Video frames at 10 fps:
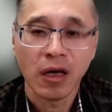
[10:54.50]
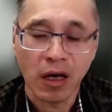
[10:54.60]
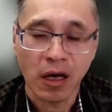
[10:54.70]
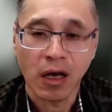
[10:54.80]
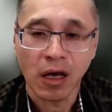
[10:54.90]

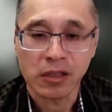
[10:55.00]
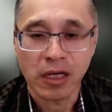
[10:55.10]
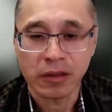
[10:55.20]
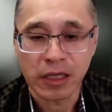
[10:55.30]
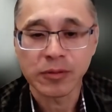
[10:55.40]
as
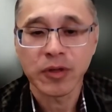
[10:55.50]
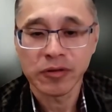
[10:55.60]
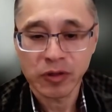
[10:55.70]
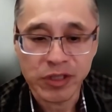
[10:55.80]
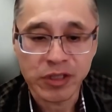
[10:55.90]
an
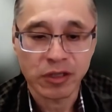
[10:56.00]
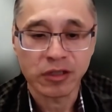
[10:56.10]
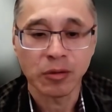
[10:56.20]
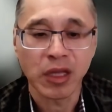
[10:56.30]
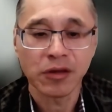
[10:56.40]
experienced
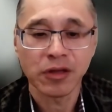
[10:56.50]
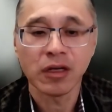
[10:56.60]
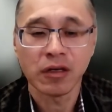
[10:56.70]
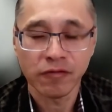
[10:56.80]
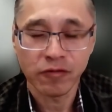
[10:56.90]
researcher. But I
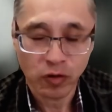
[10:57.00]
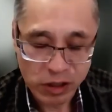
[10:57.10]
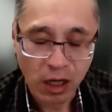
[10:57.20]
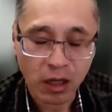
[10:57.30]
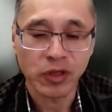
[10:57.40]
think for a
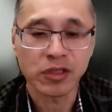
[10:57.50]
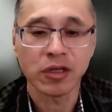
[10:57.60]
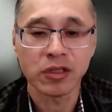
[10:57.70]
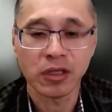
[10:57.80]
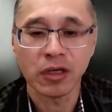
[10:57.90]
young
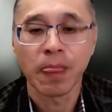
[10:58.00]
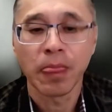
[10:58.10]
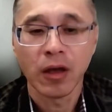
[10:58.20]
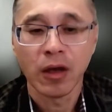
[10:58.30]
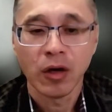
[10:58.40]
researcher
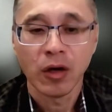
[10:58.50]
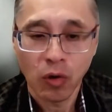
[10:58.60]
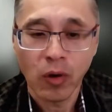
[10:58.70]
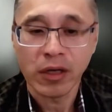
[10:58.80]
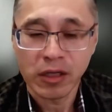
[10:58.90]

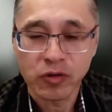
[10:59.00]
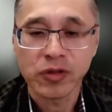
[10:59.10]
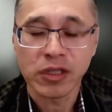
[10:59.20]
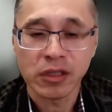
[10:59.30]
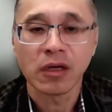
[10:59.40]
who are
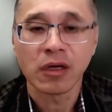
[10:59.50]
interested in the